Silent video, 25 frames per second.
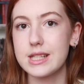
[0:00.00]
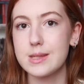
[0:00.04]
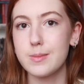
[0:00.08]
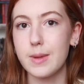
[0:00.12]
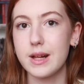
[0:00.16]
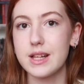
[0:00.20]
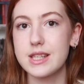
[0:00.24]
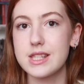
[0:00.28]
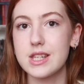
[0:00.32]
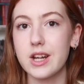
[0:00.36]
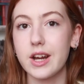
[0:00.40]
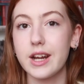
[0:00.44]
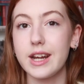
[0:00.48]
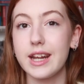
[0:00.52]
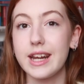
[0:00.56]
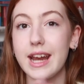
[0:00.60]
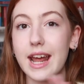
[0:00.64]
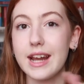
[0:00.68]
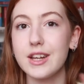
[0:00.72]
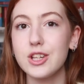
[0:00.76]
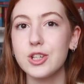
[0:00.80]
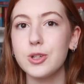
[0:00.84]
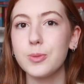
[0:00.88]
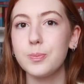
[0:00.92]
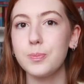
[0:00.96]
Smeltzer and it
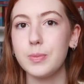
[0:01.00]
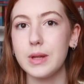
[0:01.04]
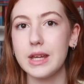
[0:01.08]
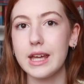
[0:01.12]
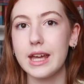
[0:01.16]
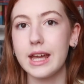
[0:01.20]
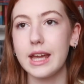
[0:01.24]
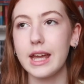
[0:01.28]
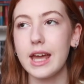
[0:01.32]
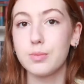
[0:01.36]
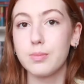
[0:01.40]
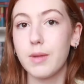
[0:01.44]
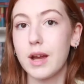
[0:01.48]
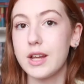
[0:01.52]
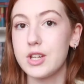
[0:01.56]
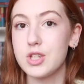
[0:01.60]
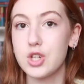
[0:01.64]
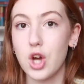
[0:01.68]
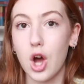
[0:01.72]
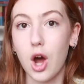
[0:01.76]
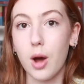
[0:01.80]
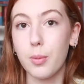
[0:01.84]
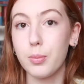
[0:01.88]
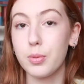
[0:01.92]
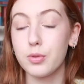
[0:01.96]
ended up being my
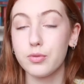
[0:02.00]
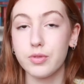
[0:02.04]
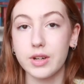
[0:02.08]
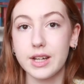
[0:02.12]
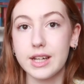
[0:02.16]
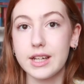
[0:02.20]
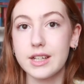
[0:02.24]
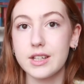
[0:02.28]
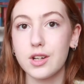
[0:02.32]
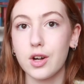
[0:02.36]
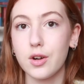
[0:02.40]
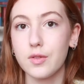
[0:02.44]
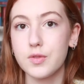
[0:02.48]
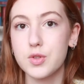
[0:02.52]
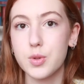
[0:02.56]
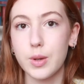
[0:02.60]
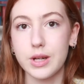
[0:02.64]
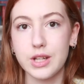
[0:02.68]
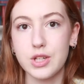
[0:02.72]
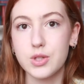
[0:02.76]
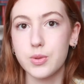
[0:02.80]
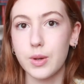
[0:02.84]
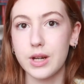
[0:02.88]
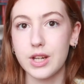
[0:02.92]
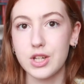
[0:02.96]
top read of
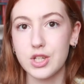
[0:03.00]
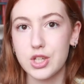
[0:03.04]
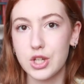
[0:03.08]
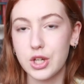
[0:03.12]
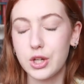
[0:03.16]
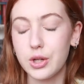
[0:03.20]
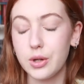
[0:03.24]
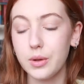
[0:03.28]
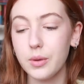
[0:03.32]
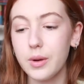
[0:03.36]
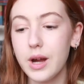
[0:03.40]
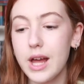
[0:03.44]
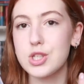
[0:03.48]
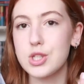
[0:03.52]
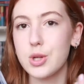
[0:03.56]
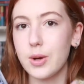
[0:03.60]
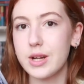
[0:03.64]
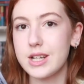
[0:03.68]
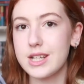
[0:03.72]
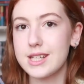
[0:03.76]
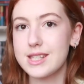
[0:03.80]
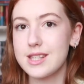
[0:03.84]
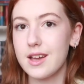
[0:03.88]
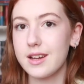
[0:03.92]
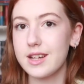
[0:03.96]
2022. So I
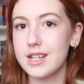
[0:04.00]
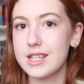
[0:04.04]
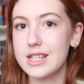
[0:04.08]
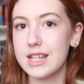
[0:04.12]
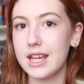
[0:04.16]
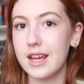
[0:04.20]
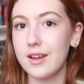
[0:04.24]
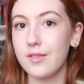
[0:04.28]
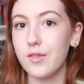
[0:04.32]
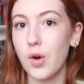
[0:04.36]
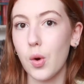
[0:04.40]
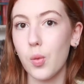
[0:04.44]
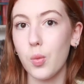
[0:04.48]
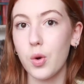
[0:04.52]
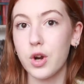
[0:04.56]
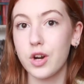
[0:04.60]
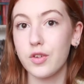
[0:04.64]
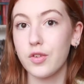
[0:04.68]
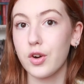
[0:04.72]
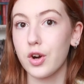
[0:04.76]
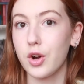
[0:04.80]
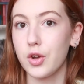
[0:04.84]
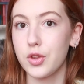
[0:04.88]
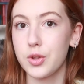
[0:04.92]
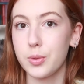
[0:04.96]
decided to give one of
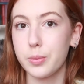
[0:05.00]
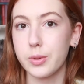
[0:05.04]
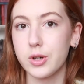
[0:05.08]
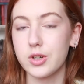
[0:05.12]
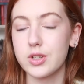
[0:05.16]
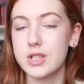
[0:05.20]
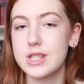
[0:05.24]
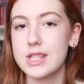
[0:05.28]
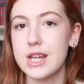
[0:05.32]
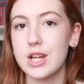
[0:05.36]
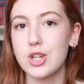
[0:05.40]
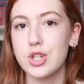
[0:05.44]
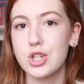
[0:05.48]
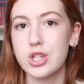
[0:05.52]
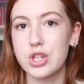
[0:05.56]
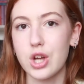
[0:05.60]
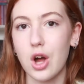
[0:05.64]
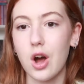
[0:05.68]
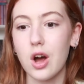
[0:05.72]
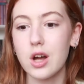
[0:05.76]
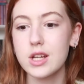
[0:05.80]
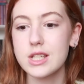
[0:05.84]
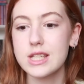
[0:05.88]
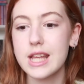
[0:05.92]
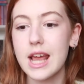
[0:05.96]
her other books a
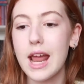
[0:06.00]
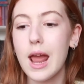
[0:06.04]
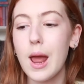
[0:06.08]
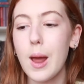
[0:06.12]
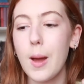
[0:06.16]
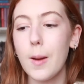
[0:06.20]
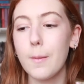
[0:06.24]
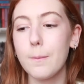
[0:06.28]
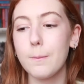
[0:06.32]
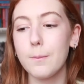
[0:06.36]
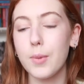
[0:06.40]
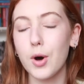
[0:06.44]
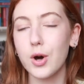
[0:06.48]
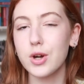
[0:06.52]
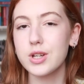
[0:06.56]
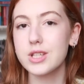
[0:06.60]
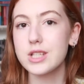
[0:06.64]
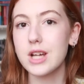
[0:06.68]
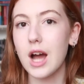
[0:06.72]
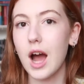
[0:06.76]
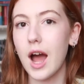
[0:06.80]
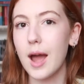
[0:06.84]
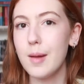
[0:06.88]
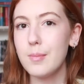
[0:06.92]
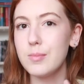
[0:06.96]
shot, but
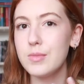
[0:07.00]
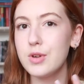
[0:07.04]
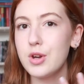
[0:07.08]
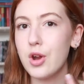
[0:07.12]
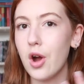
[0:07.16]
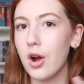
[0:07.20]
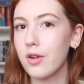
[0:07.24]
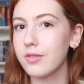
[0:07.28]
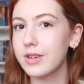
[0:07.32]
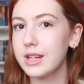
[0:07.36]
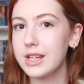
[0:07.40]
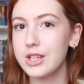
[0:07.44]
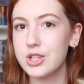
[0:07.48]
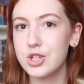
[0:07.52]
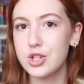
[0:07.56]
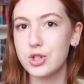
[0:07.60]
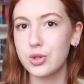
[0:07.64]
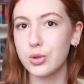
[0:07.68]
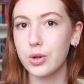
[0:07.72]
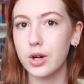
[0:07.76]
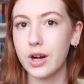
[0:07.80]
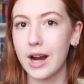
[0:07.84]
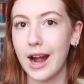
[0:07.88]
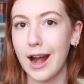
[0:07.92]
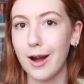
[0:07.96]
I'm not really
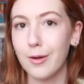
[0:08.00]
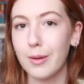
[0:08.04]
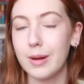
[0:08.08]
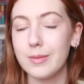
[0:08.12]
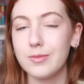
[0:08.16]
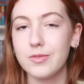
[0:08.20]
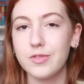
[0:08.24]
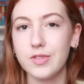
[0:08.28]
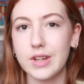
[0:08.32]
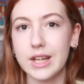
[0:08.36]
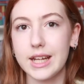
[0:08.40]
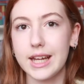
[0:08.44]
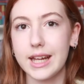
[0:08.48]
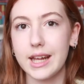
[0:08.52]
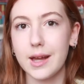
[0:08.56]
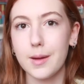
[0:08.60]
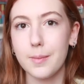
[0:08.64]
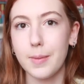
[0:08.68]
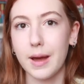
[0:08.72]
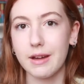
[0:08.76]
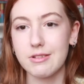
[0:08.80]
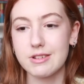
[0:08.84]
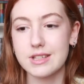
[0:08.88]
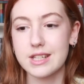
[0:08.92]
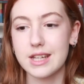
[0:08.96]
sure how I'm feeling
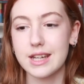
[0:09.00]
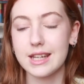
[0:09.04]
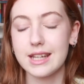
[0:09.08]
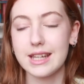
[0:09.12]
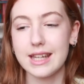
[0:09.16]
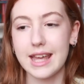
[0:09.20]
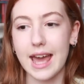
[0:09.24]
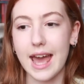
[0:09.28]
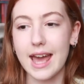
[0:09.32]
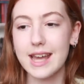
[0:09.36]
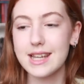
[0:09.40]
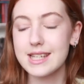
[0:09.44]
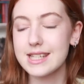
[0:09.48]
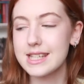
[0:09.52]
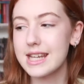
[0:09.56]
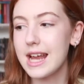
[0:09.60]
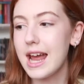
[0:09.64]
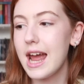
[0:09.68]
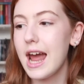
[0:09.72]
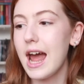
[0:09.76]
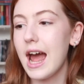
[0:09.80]
about it yet.